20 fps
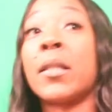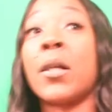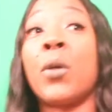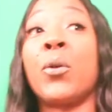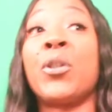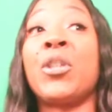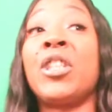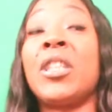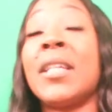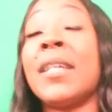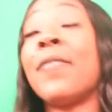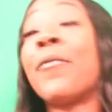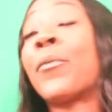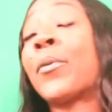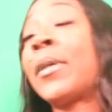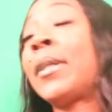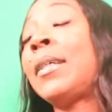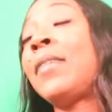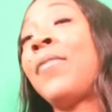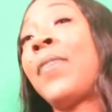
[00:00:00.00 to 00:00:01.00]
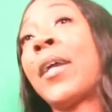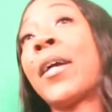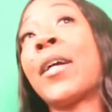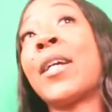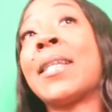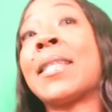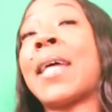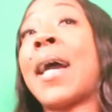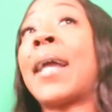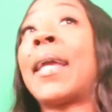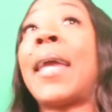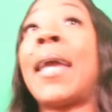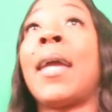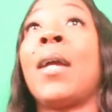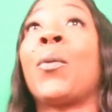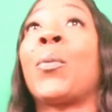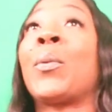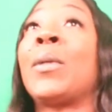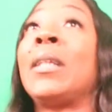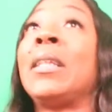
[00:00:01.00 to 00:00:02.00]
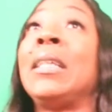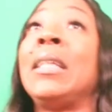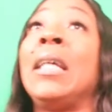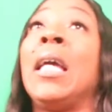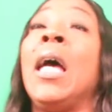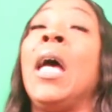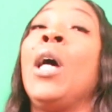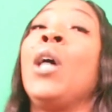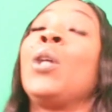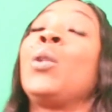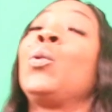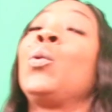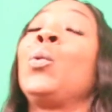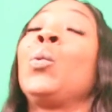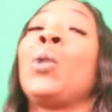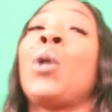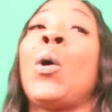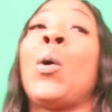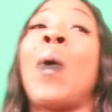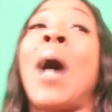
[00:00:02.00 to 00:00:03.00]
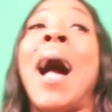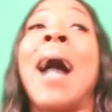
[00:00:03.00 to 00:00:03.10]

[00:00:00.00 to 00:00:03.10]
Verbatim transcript: So shit really varies. I can't really do no.